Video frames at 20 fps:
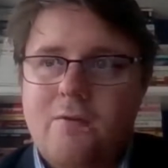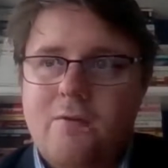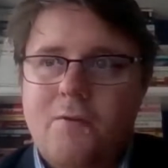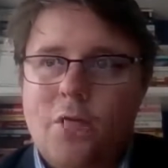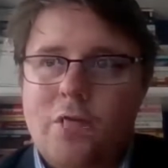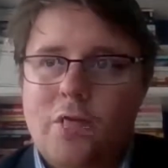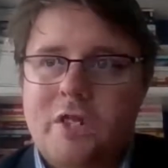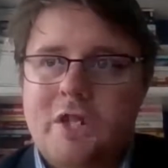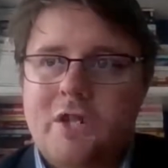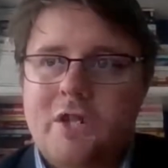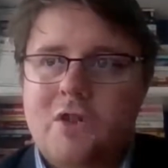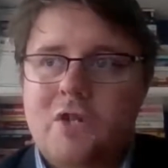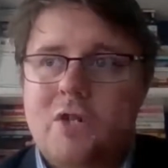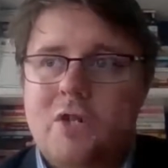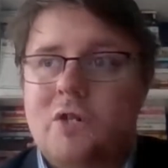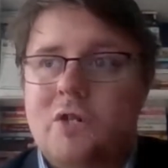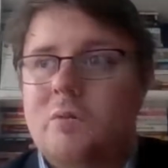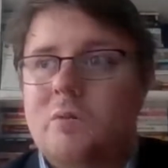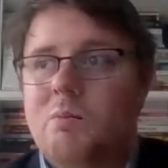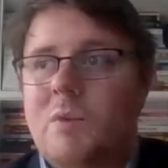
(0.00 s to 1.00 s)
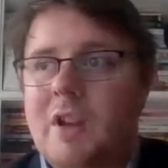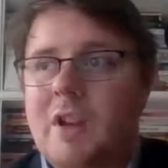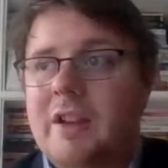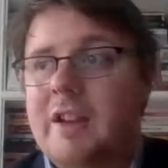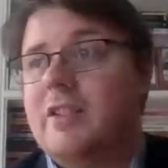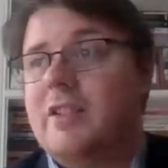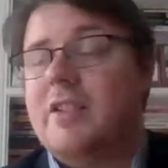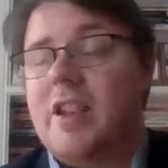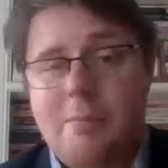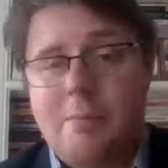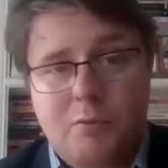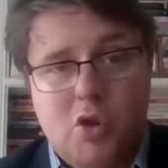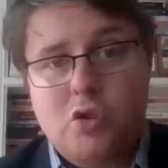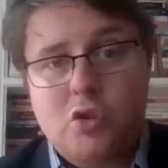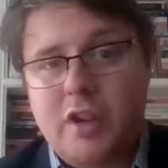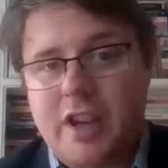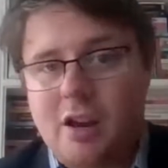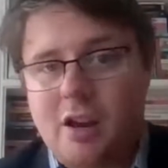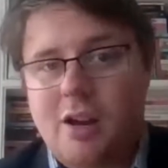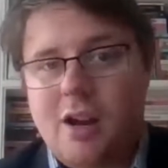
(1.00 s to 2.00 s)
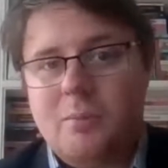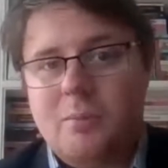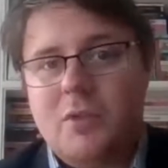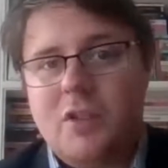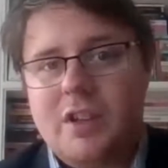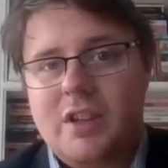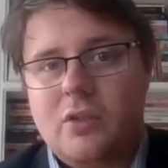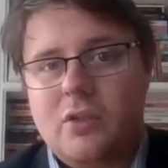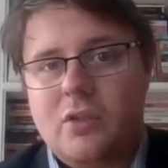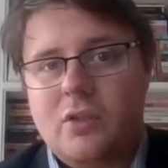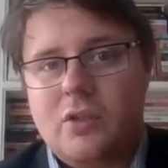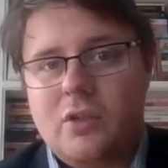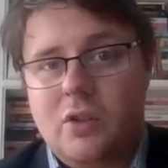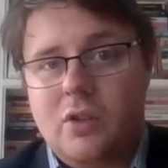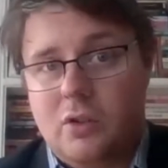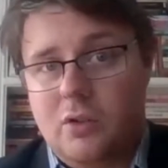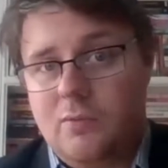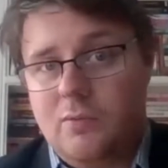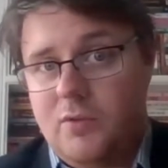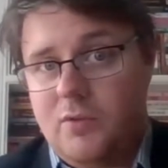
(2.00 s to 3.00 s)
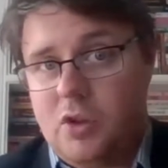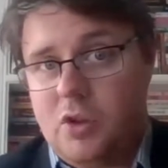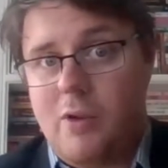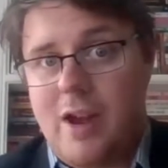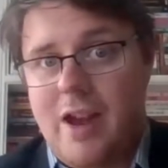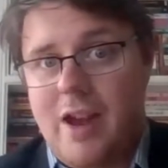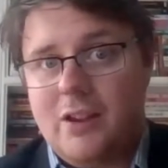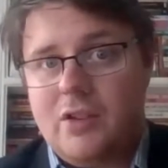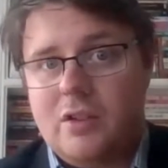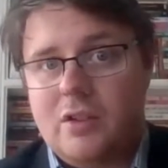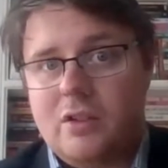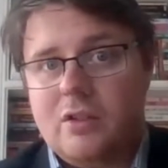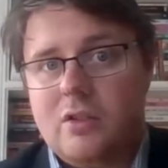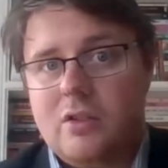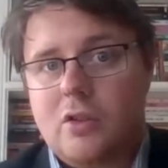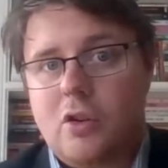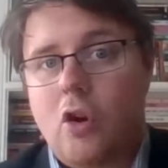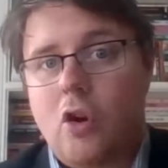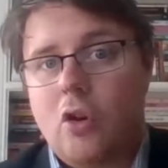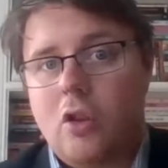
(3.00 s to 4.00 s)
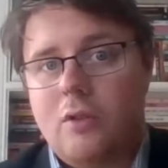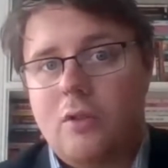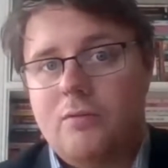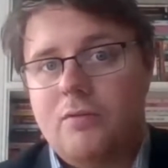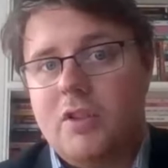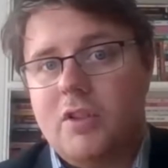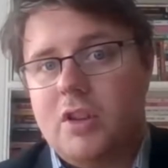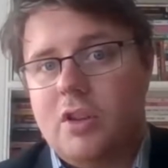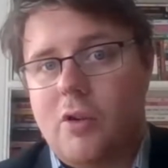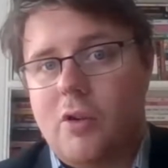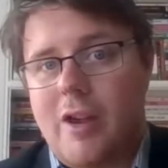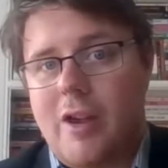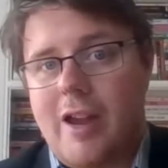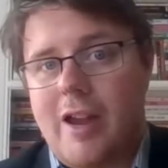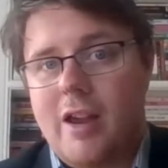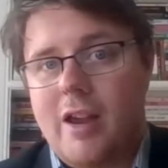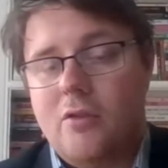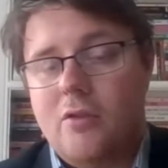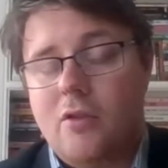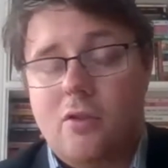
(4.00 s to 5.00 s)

voted to condemn UK arms sales to the US and call on the, US,